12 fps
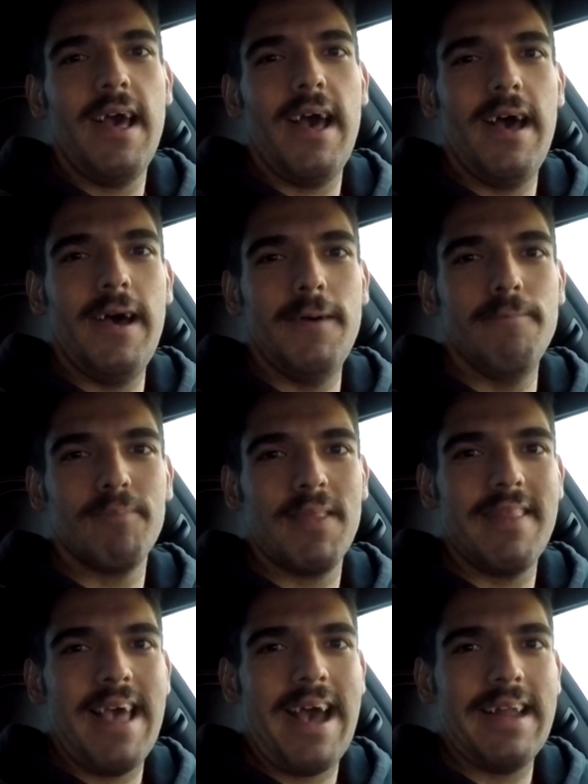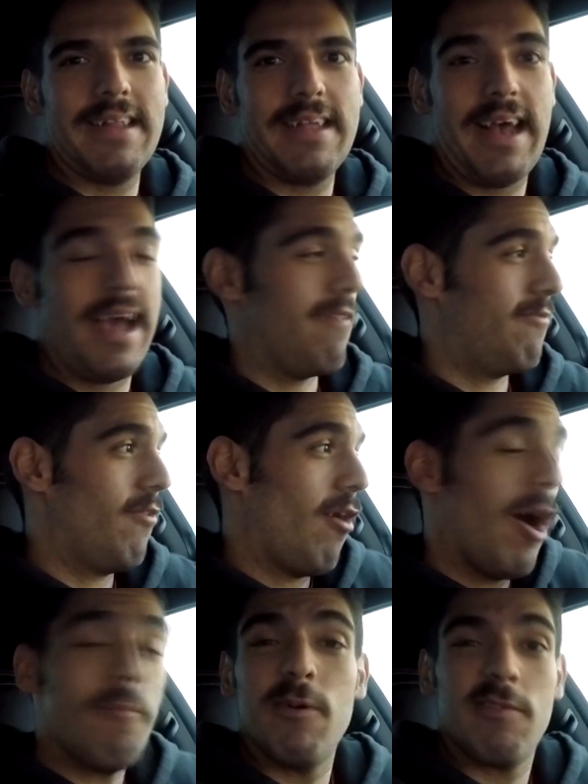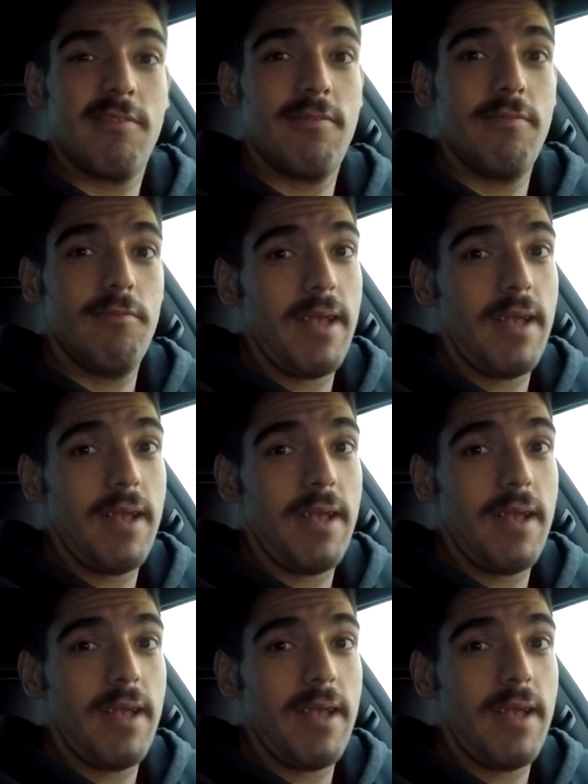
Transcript: um, that I've almost